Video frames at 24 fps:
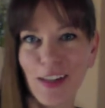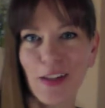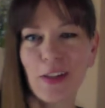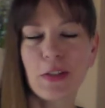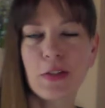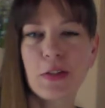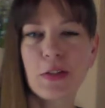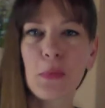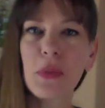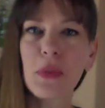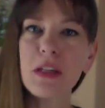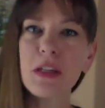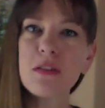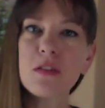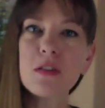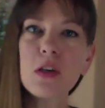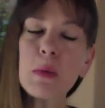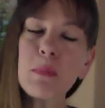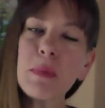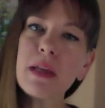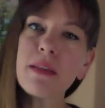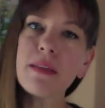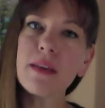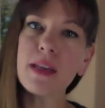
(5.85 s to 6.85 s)
So let's
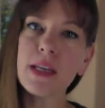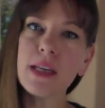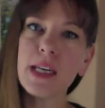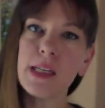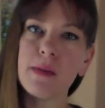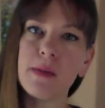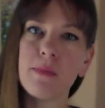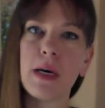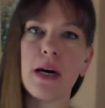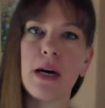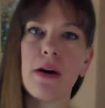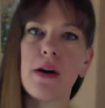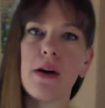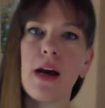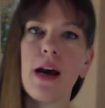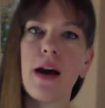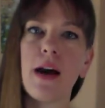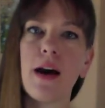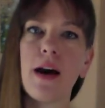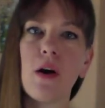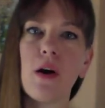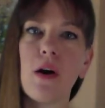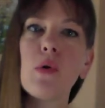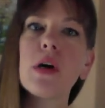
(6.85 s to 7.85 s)
start by thinking about
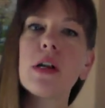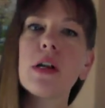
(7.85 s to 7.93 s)
how